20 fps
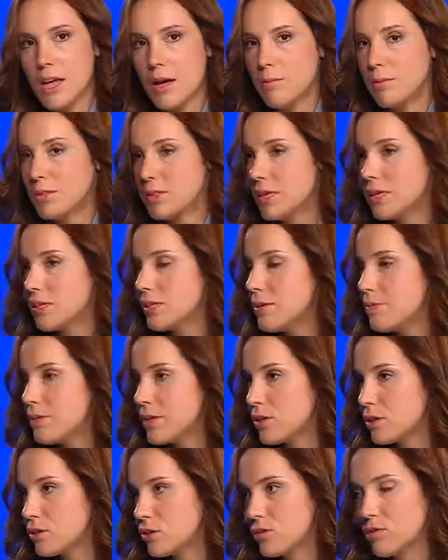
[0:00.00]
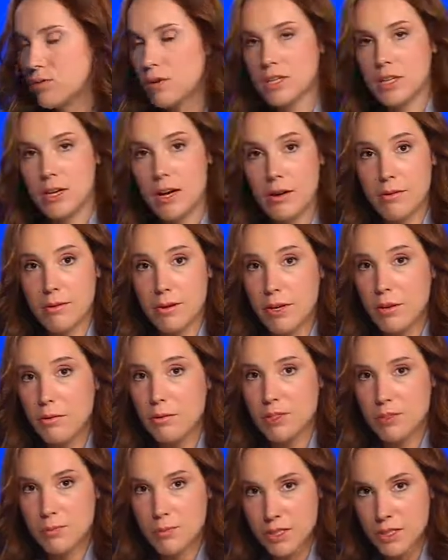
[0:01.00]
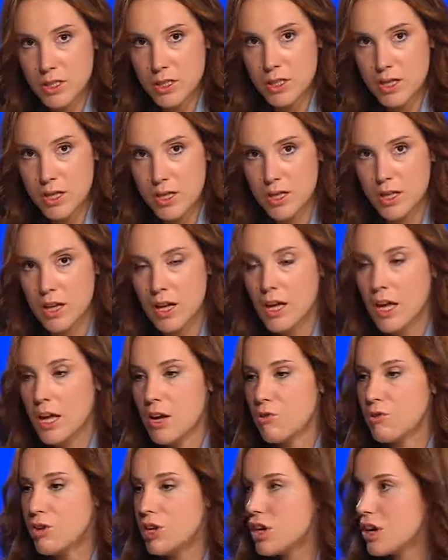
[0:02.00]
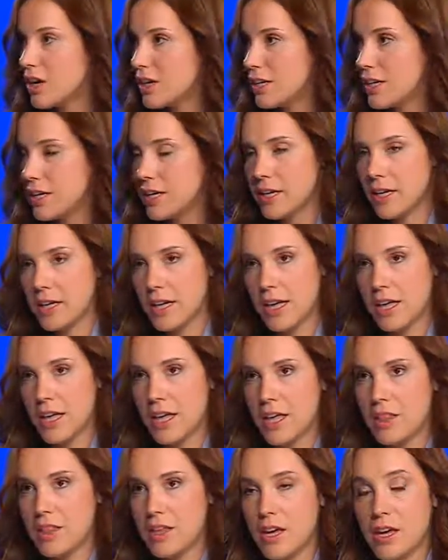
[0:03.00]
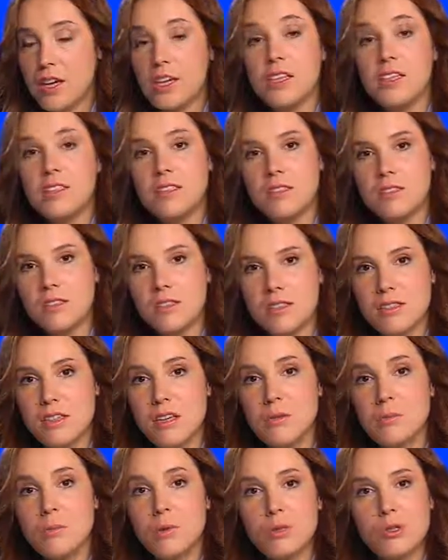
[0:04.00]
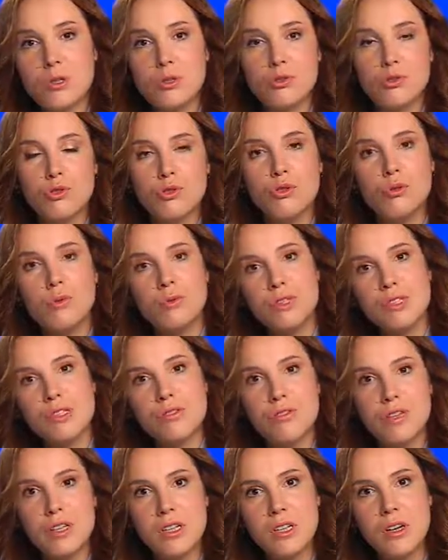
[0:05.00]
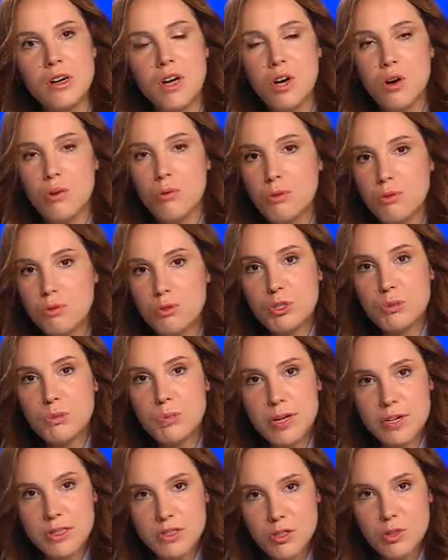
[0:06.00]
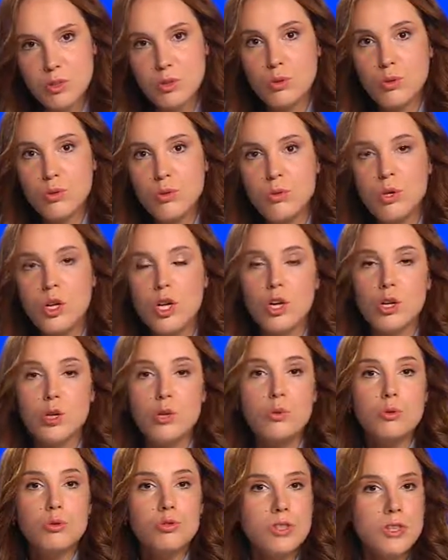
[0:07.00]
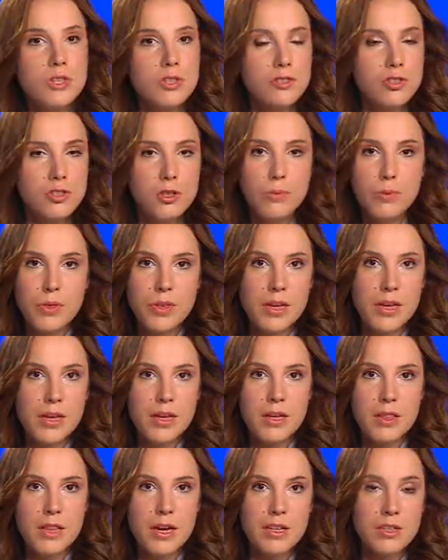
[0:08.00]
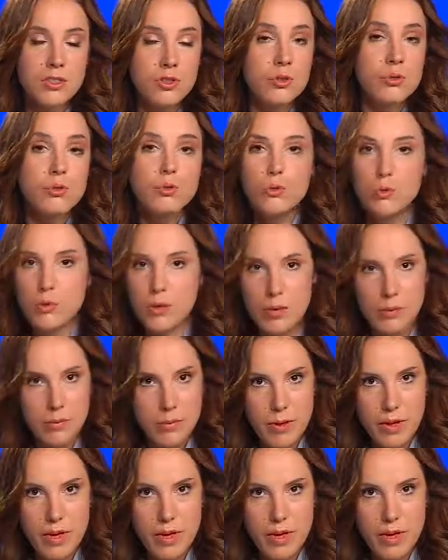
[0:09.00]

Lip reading: precisely because of what Javier was mentioning regarding the uneasiness that most consumers feel with respect to using something that is new to them.